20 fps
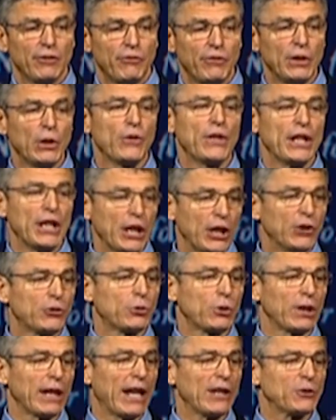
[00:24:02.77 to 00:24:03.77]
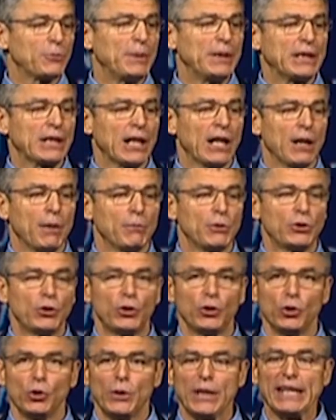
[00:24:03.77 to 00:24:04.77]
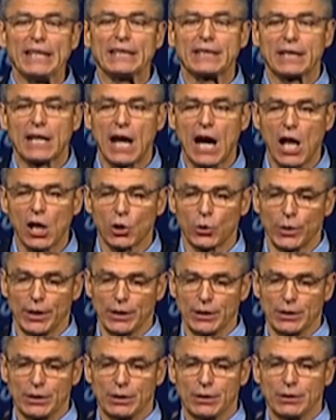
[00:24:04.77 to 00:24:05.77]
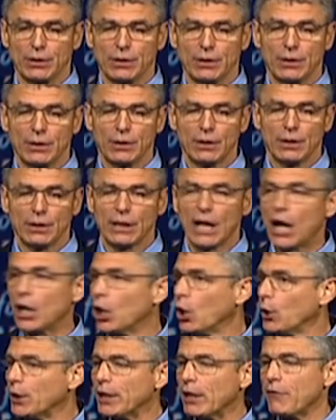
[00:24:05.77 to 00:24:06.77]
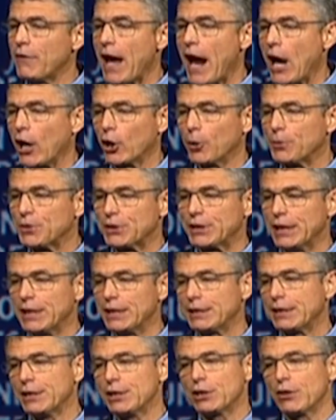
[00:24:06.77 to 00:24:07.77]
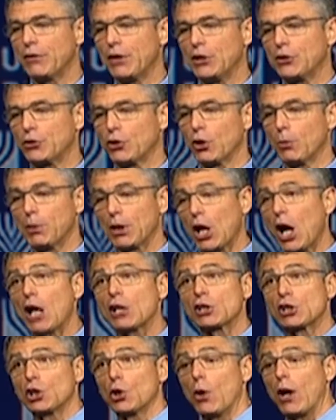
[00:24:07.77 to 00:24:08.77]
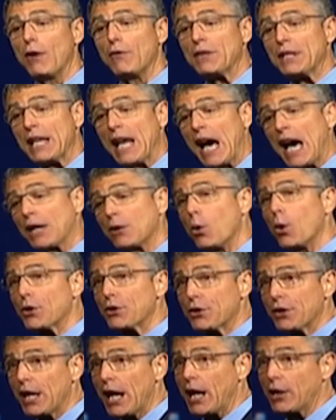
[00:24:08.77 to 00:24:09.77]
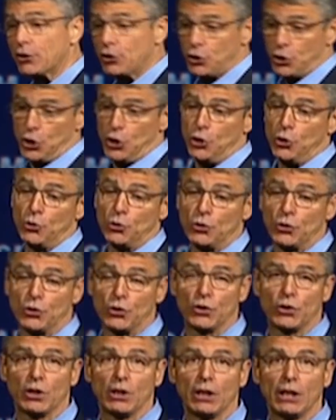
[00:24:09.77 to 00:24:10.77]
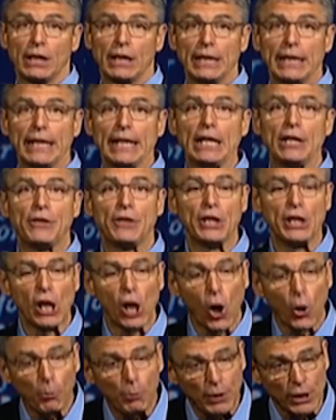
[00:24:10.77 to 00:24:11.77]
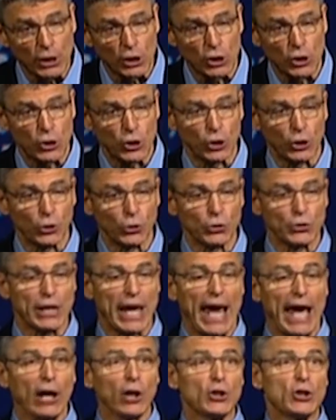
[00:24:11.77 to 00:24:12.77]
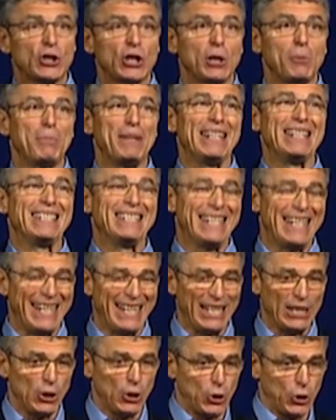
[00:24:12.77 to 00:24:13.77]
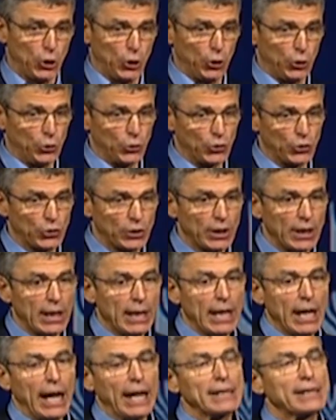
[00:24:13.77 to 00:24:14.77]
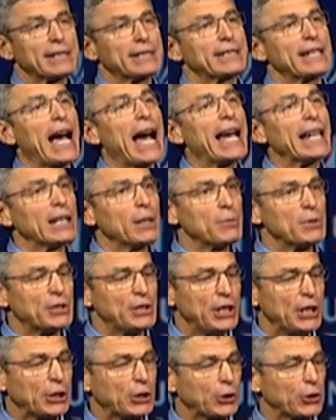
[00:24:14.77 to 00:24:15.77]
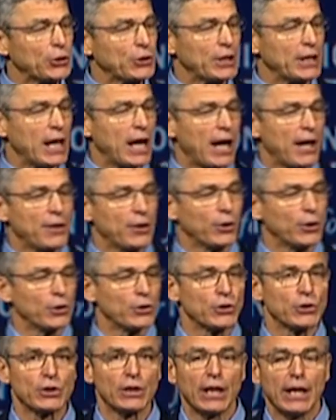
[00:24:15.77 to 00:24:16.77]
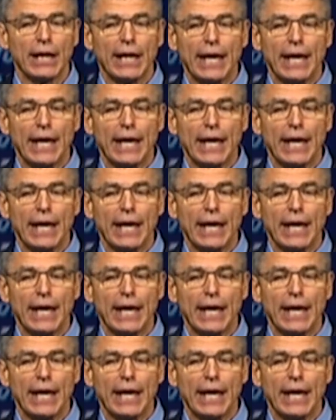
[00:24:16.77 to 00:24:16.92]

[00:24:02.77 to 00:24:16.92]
feel that Israel has become too intolerant, not only of Arab citizens of Israel, but also of non-Orthodox Jews, Ethiopian Jews, LGBT Jews, asylum seekers, and others.